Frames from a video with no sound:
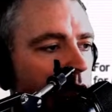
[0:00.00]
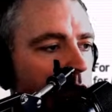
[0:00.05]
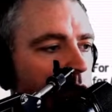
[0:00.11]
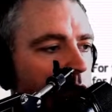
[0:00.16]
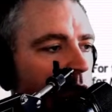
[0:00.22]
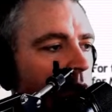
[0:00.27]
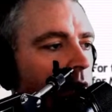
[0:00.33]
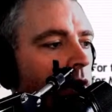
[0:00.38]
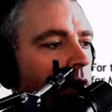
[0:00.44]

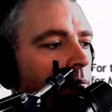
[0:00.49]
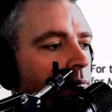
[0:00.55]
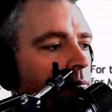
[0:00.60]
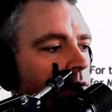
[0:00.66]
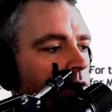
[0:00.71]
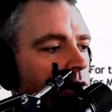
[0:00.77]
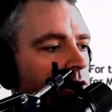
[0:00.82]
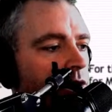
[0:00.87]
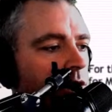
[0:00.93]
but I'm
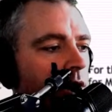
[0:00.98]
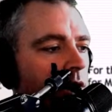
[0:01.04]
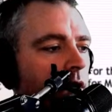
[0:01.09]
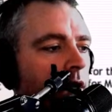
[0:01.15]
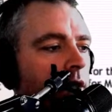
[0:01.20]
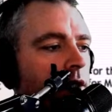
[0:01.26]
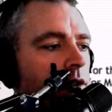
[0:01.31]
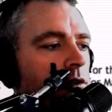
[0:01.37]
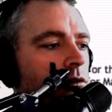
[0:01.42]
going to show you
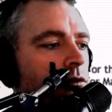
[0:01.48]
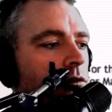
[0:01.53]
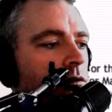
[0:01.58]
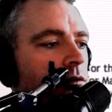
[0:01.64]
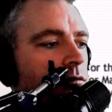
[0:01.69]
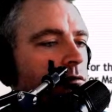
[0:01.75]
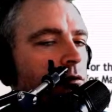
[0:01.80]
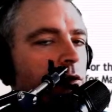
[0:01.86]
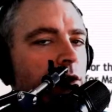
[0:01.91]
how to do the
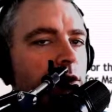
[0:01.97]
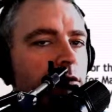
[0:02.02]
free